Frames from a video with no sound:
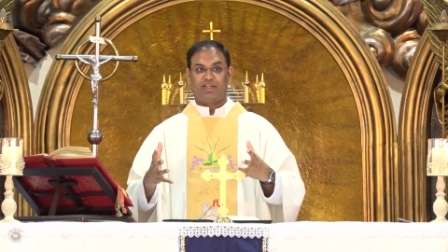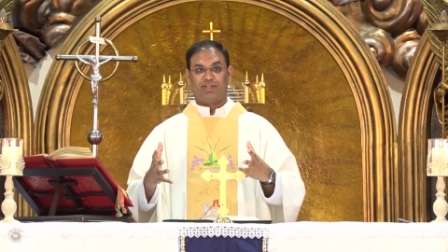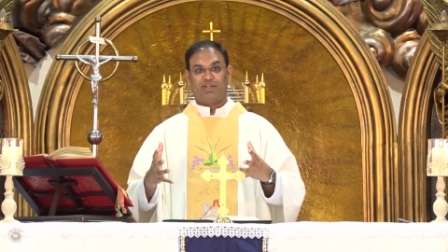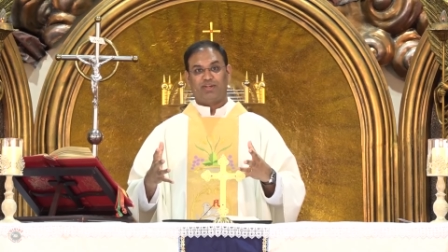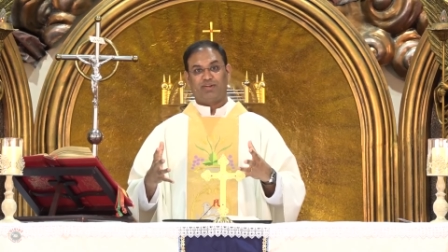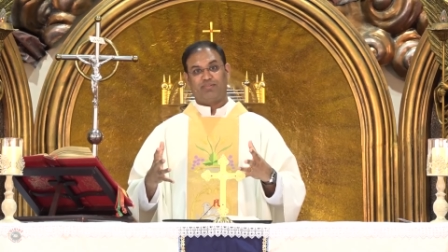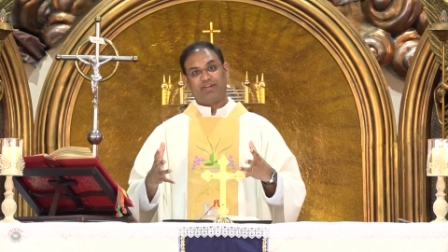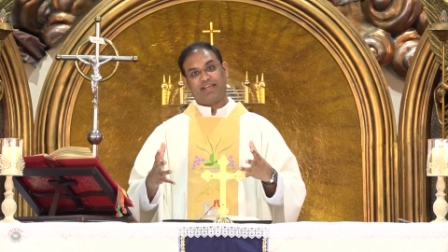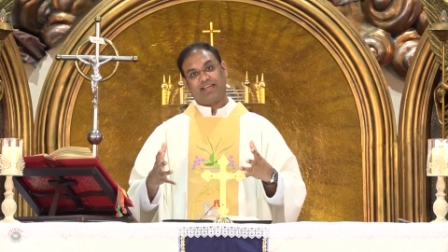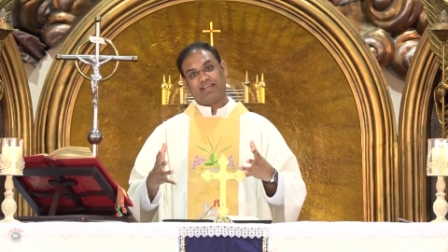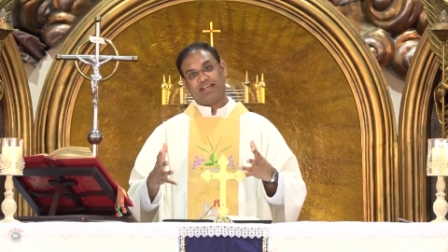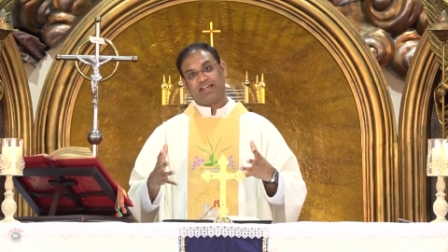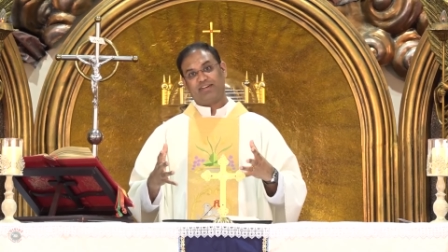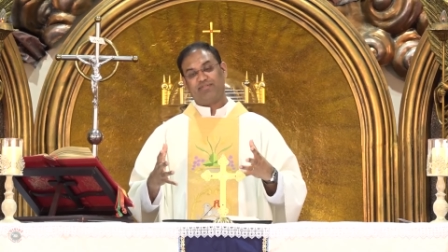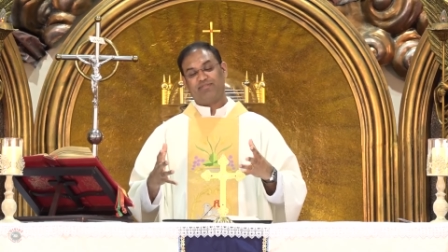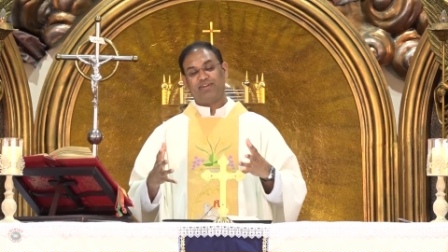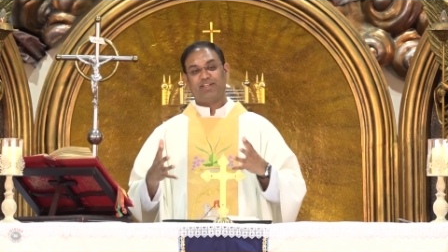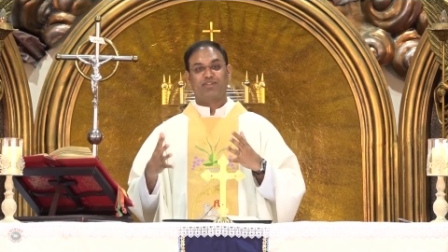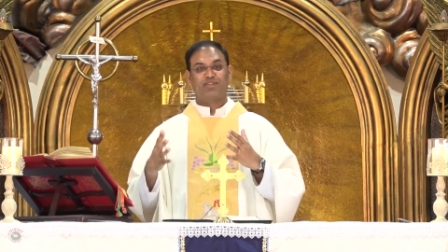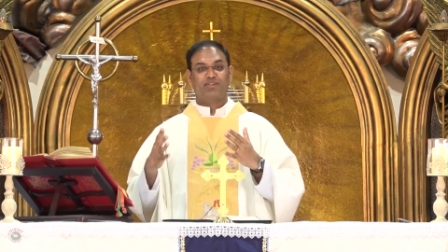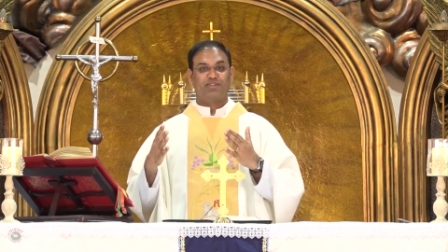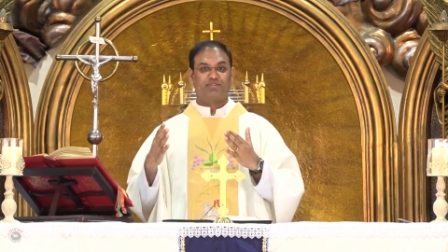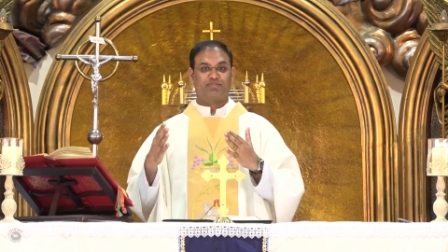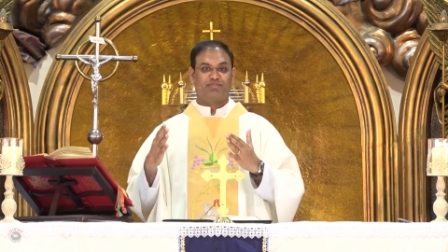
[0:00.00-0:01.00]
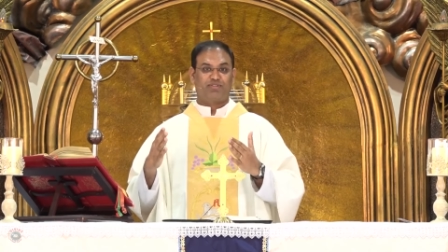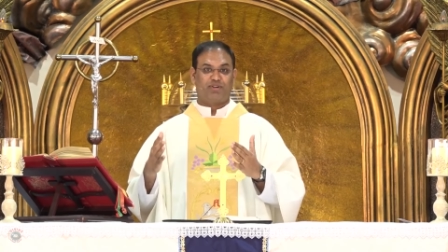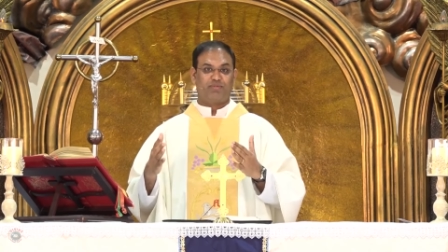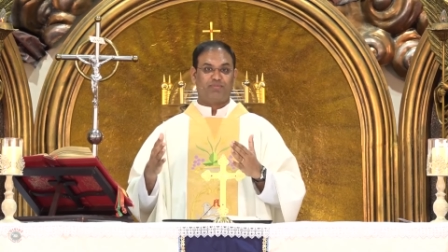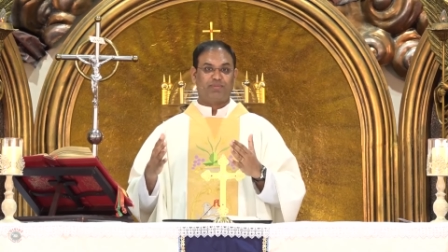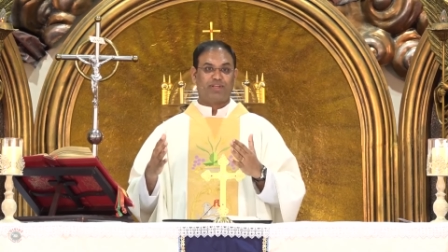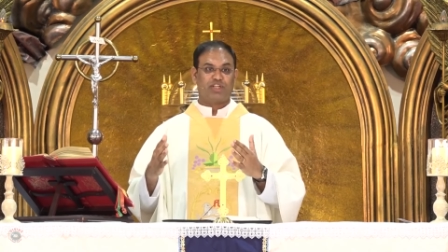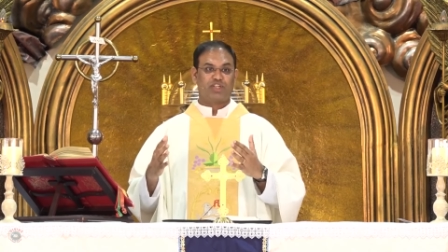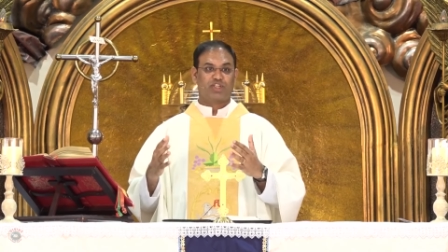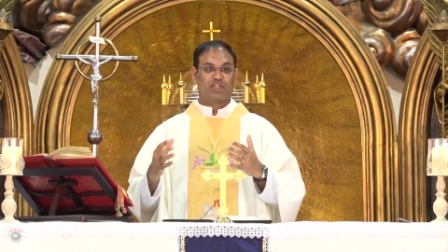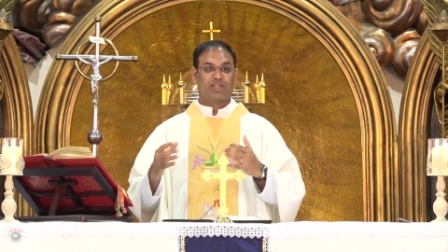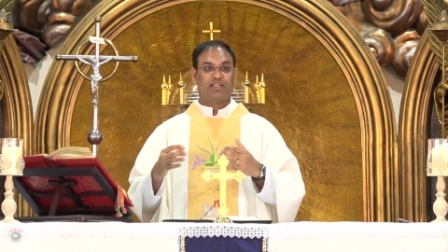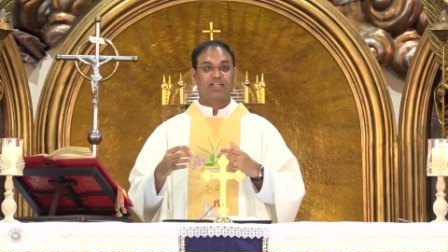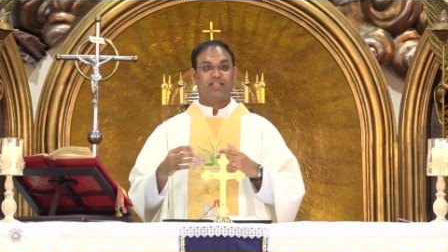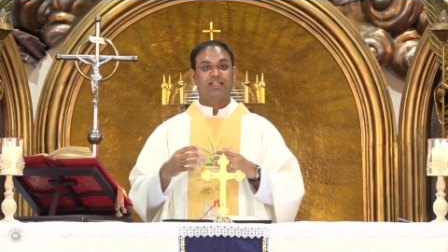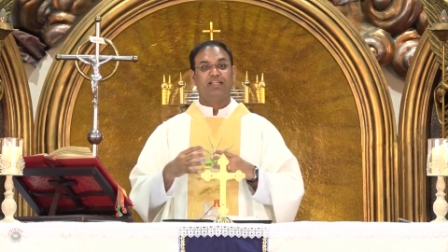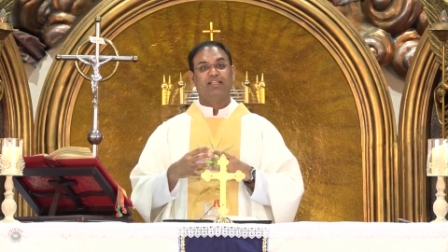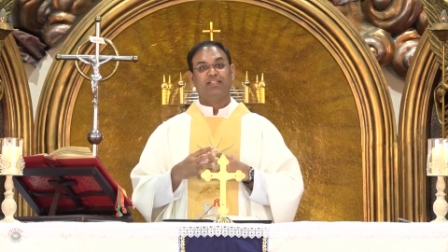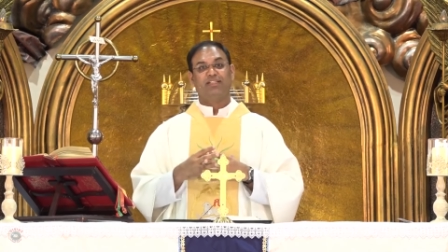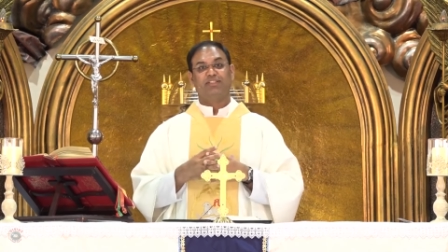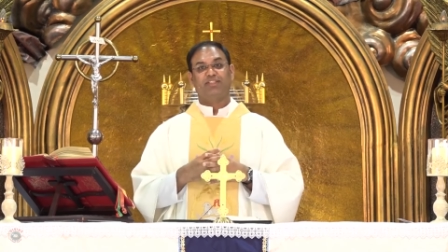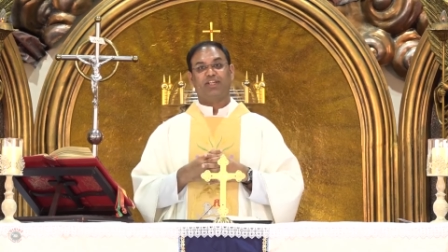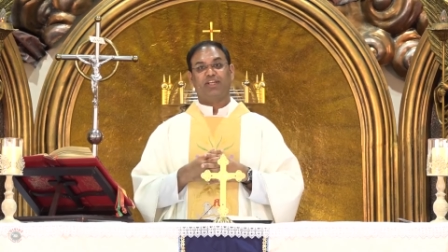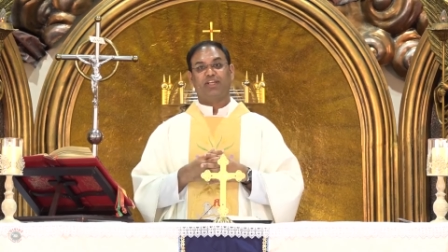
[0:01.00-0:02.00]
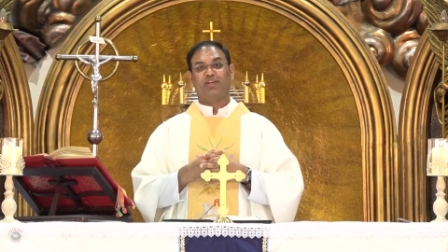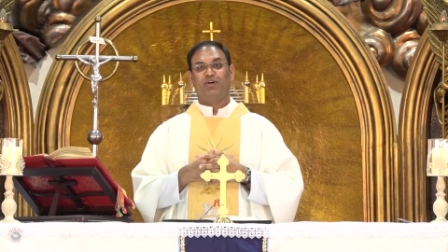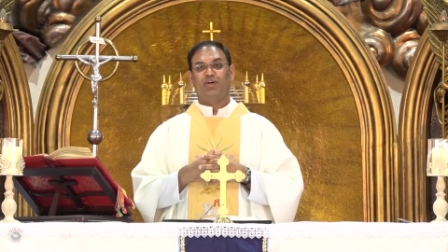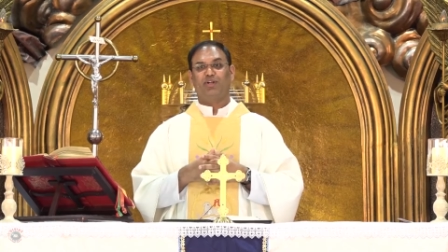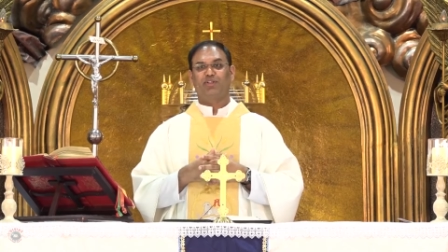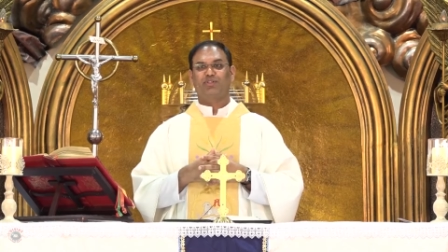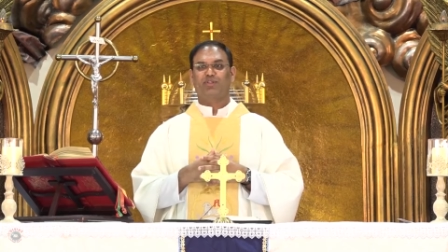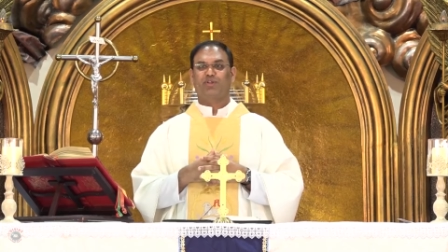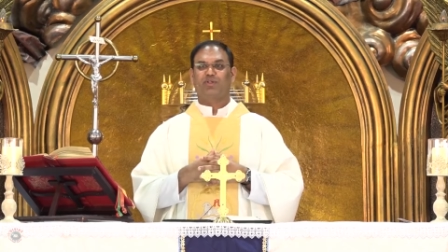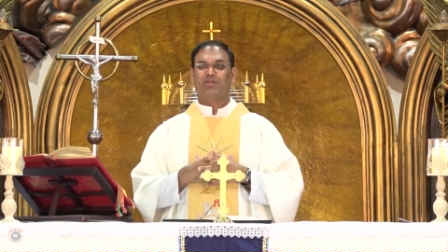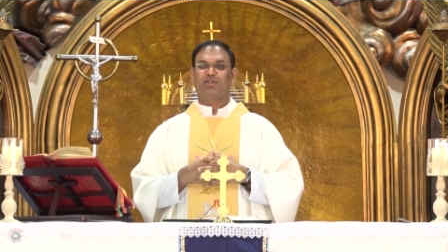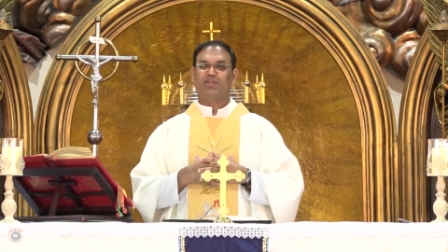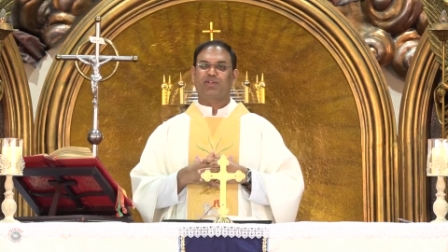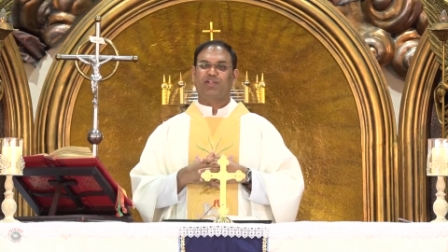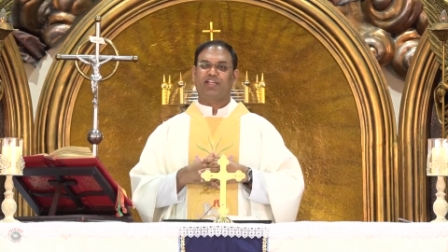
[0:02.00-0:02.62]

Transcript: You know, when I went to the formation, they all thought,